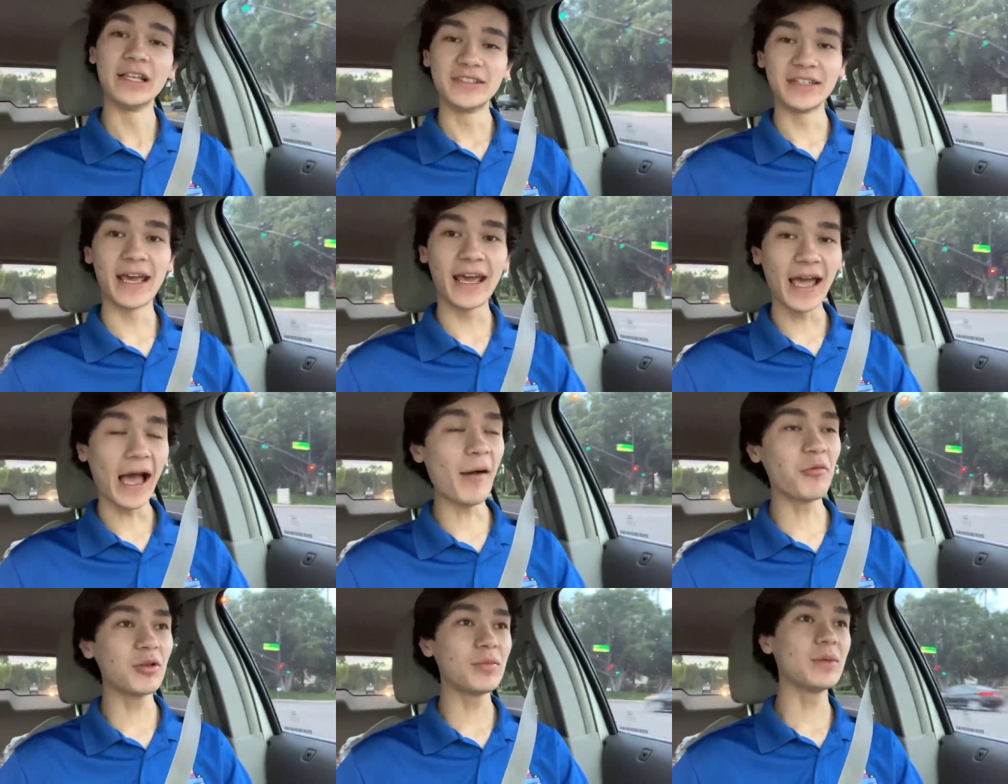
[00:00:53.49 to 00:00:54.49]
Today,
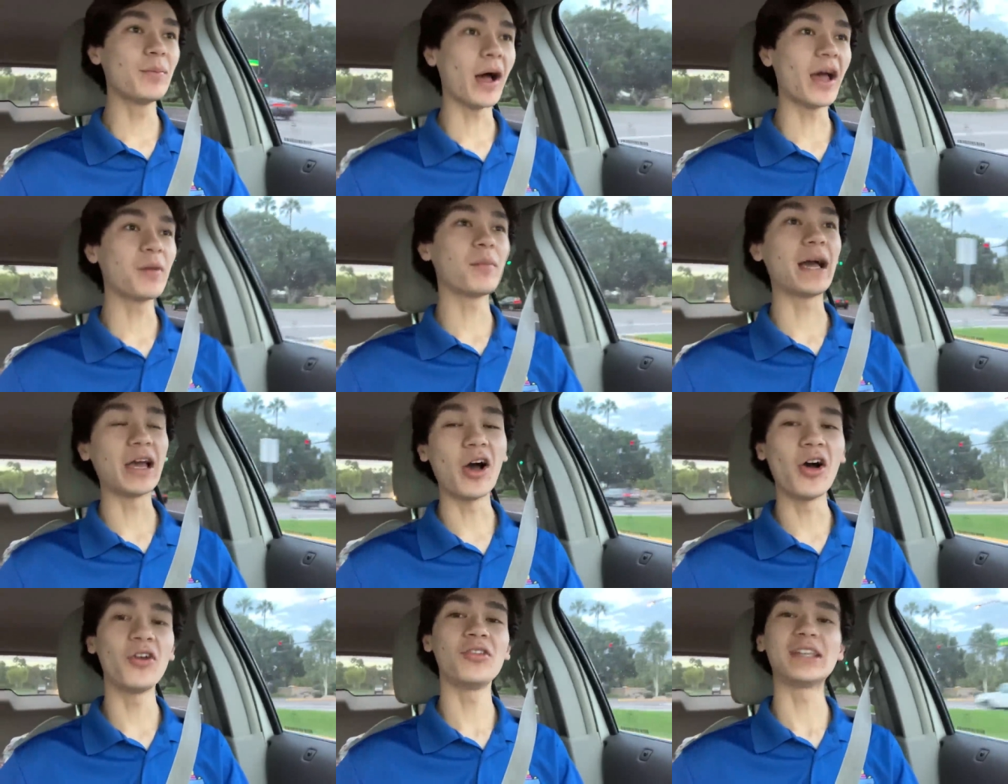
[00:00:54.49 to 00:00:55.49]
I'm gonna be buying my
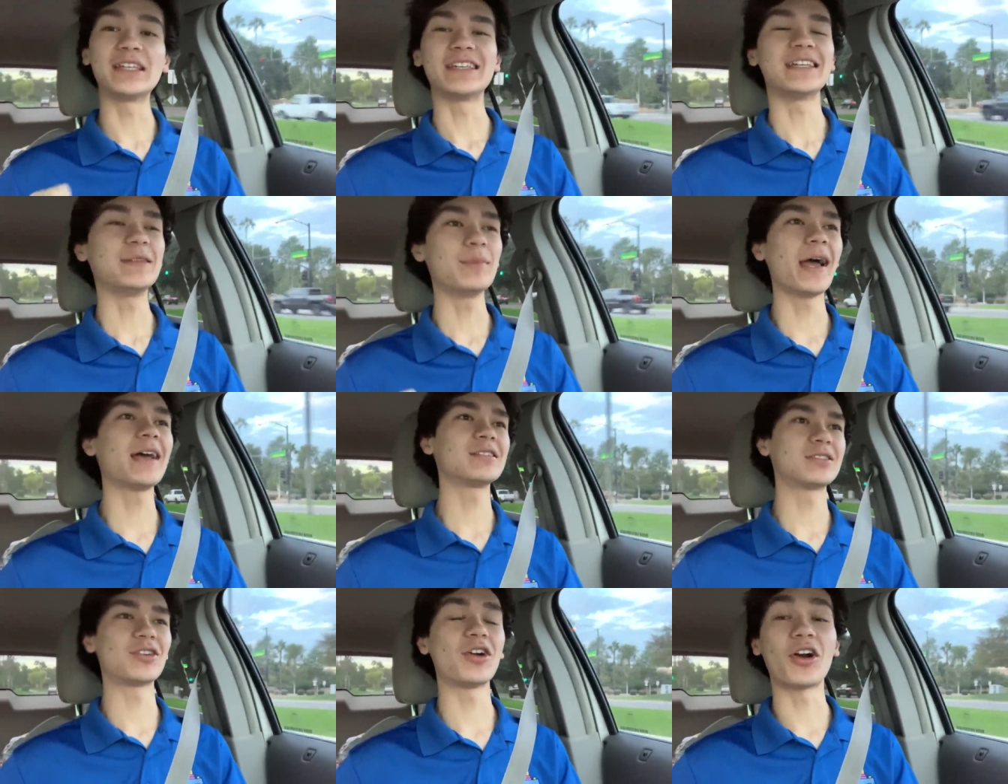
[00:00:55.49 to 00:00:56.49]
own
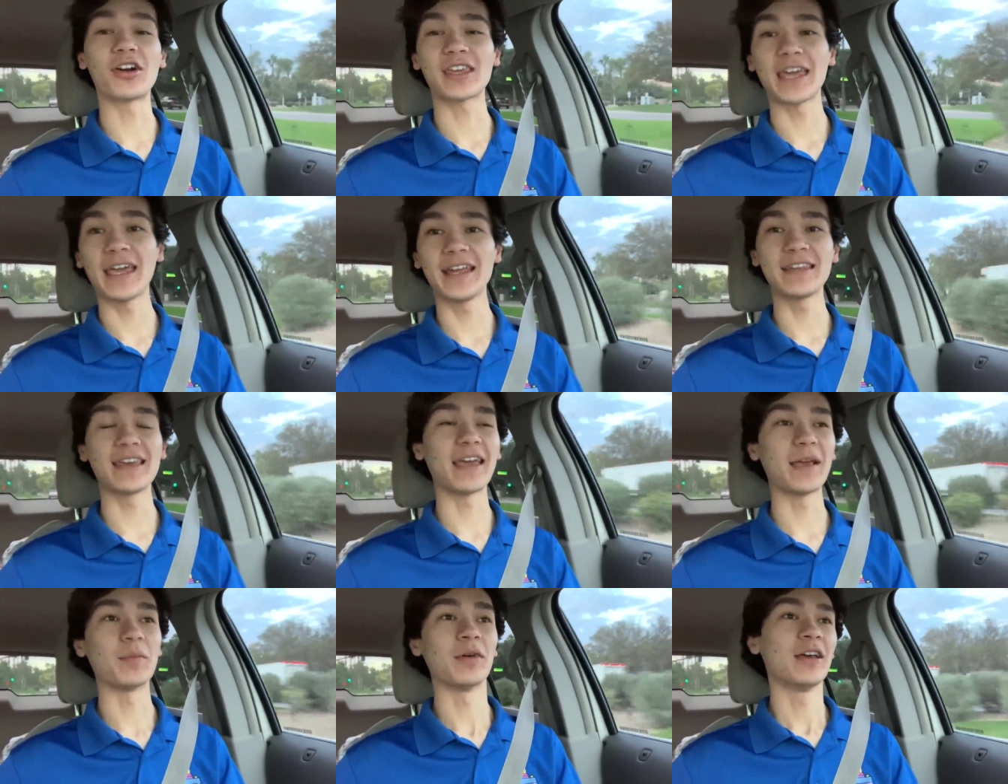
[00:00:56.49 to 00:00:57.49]
Keymaster arcade
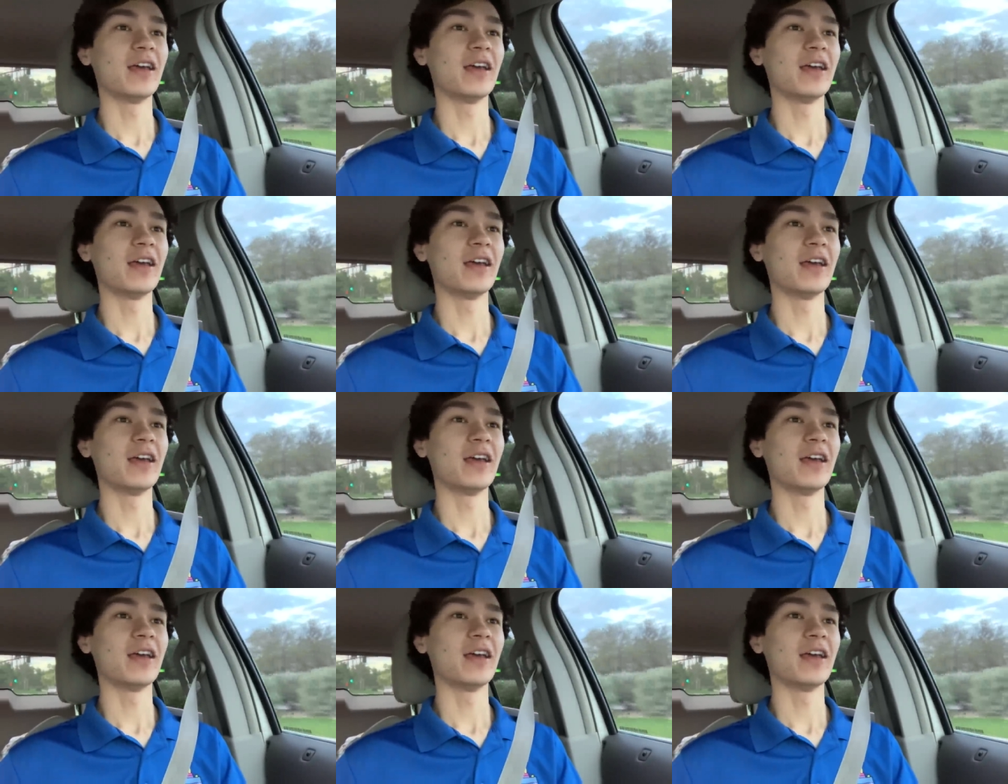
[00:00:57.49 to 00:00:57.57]
game.